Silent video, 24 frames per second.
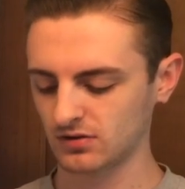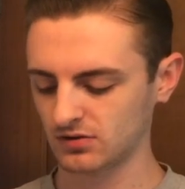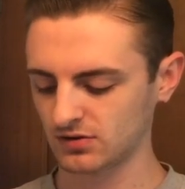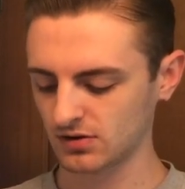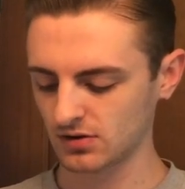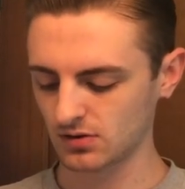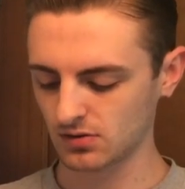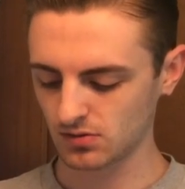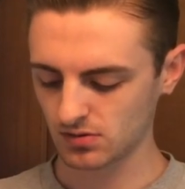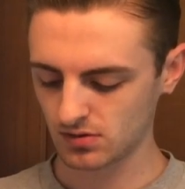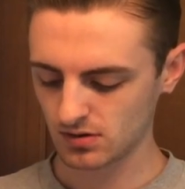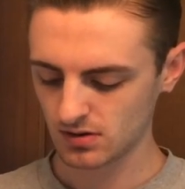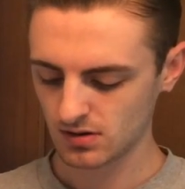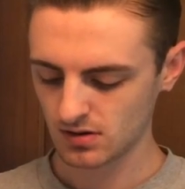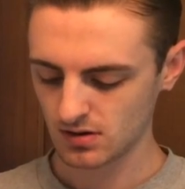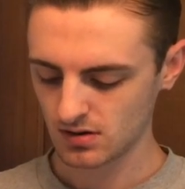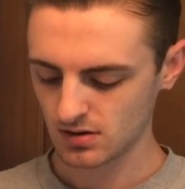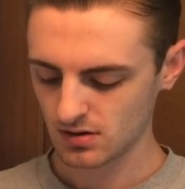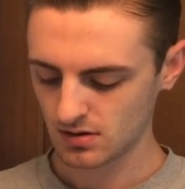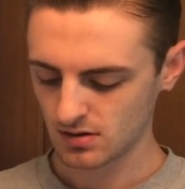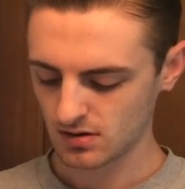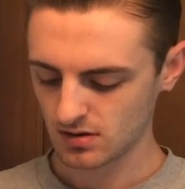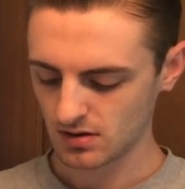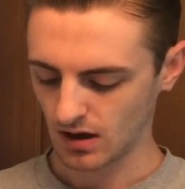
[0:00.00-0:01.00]
So
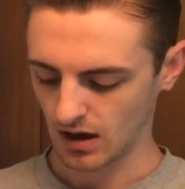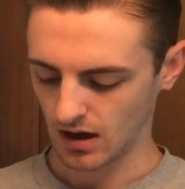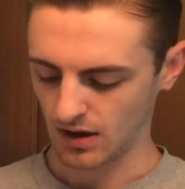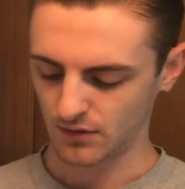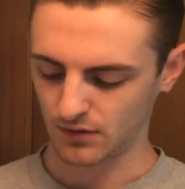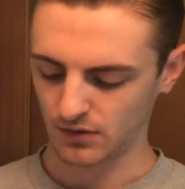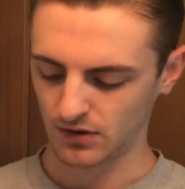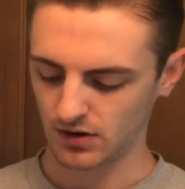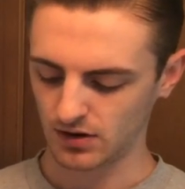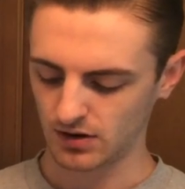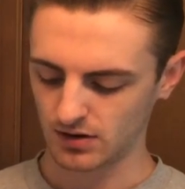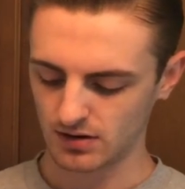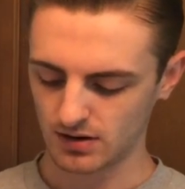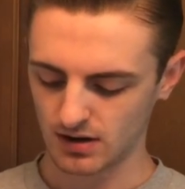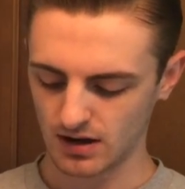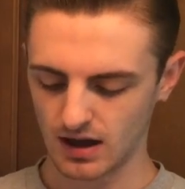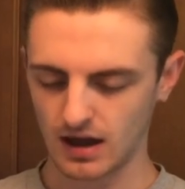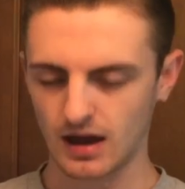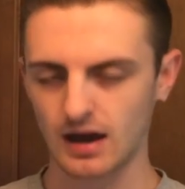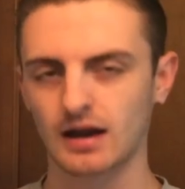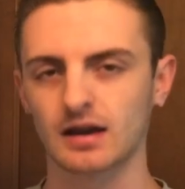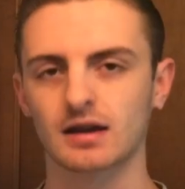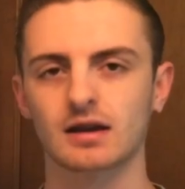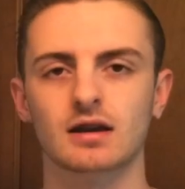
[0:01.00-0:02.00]
I figured,
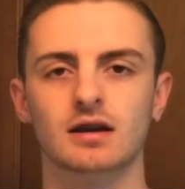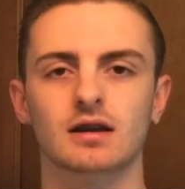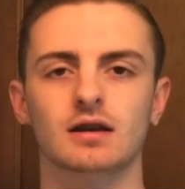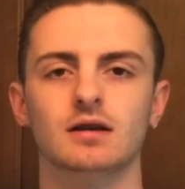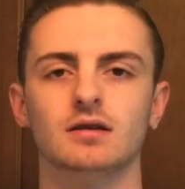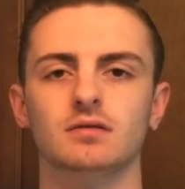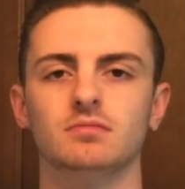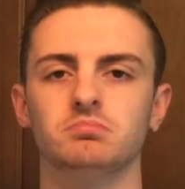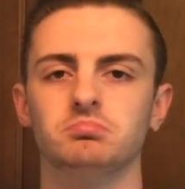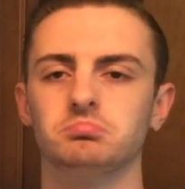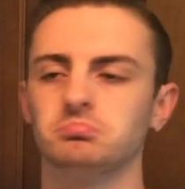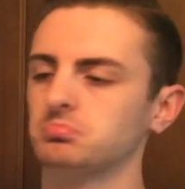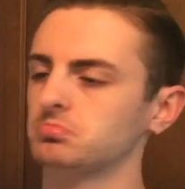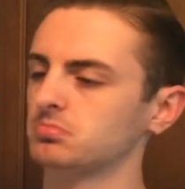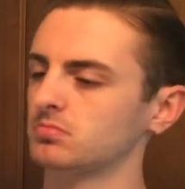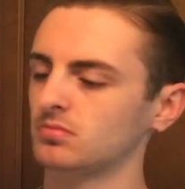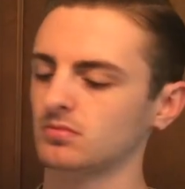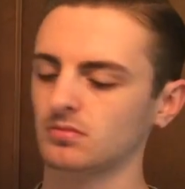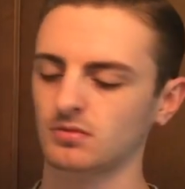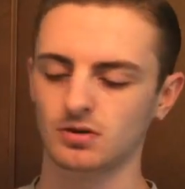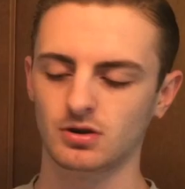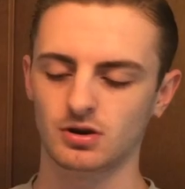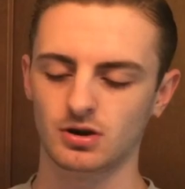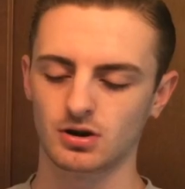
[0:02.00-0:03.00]
hey, I'd get it,
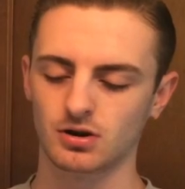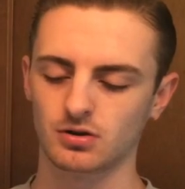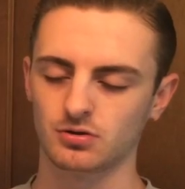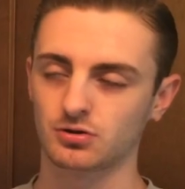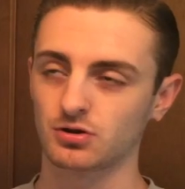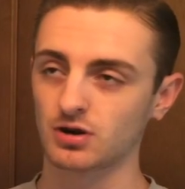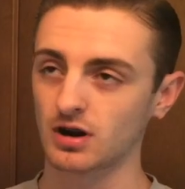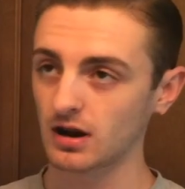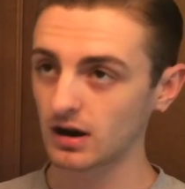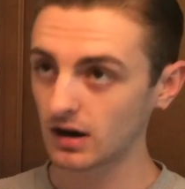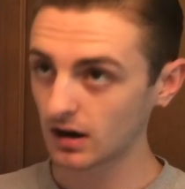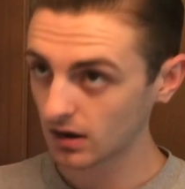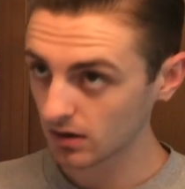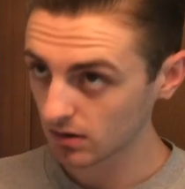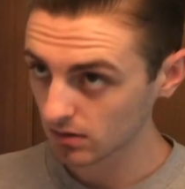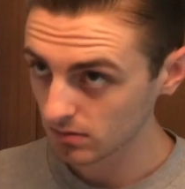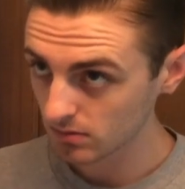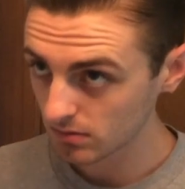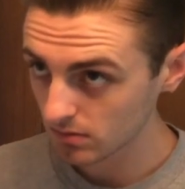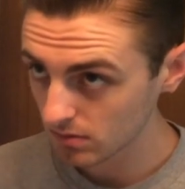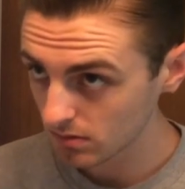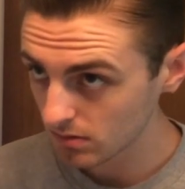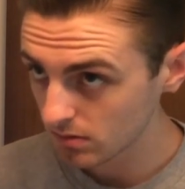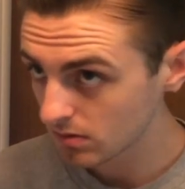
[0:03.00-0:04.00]
you know, try it
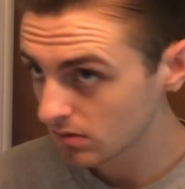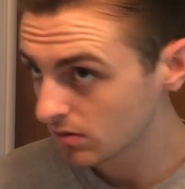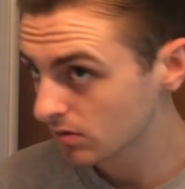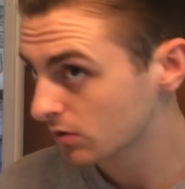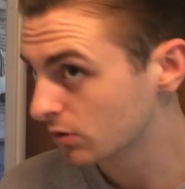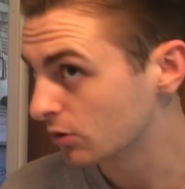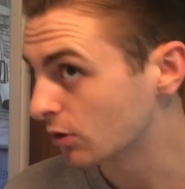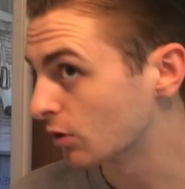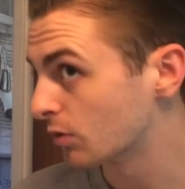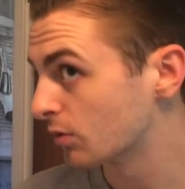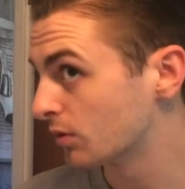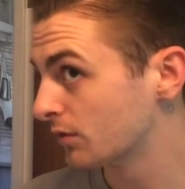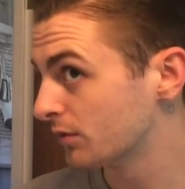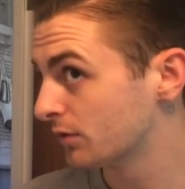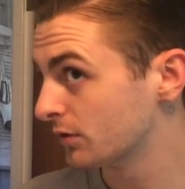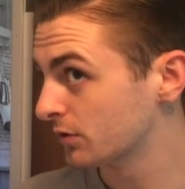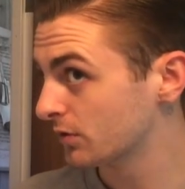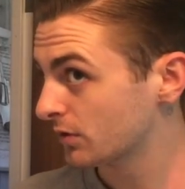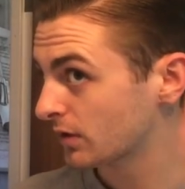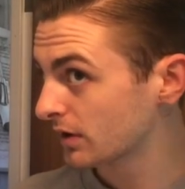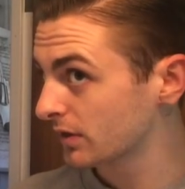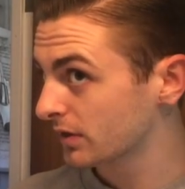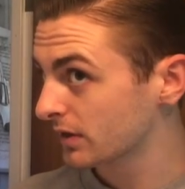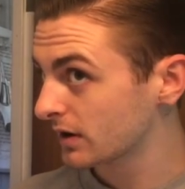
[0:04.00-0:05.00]
out, throw a
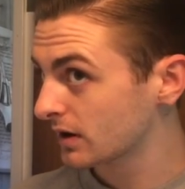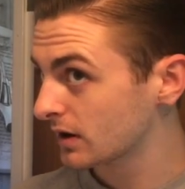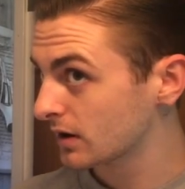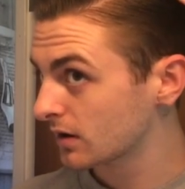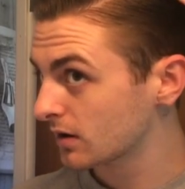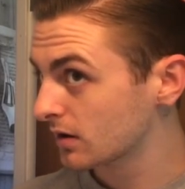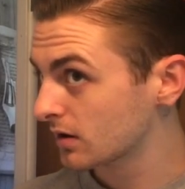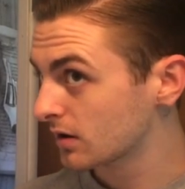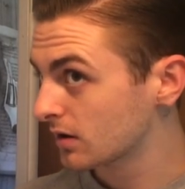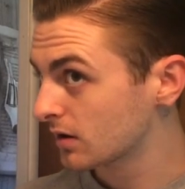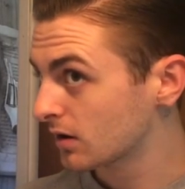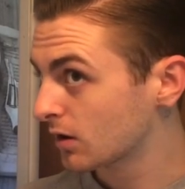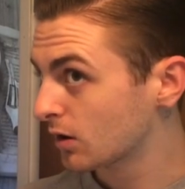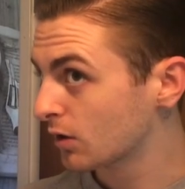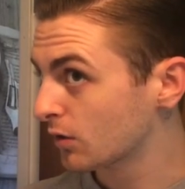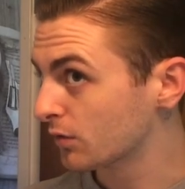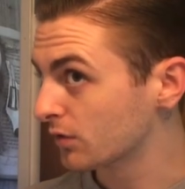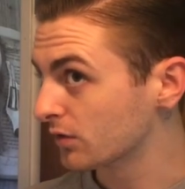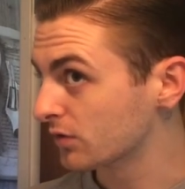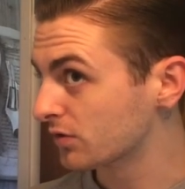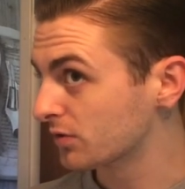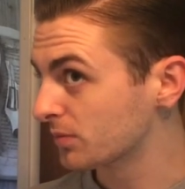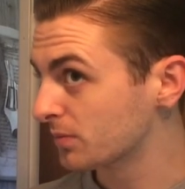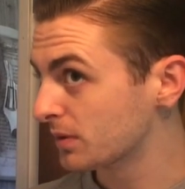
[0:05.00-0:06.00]
review out there.
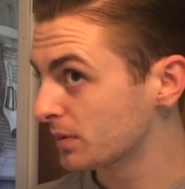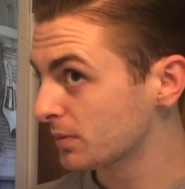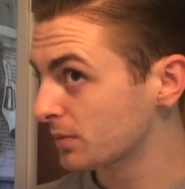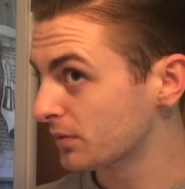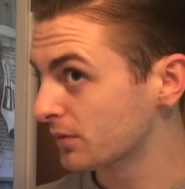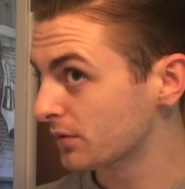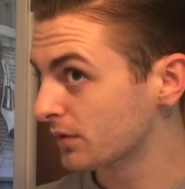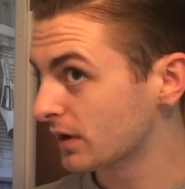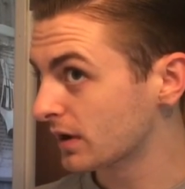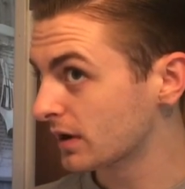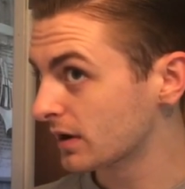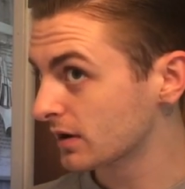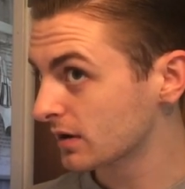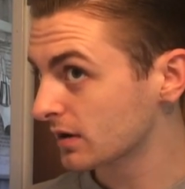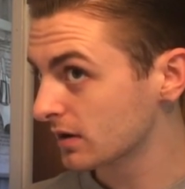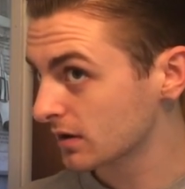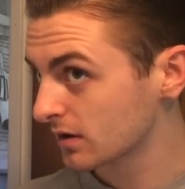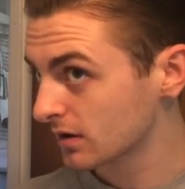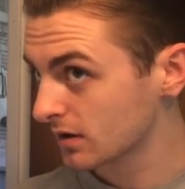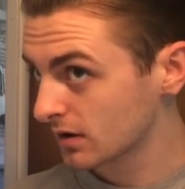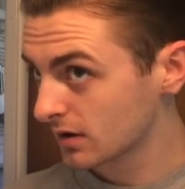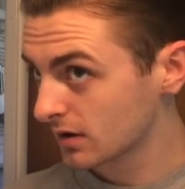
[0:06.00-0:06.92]
Hopefully, some people find it.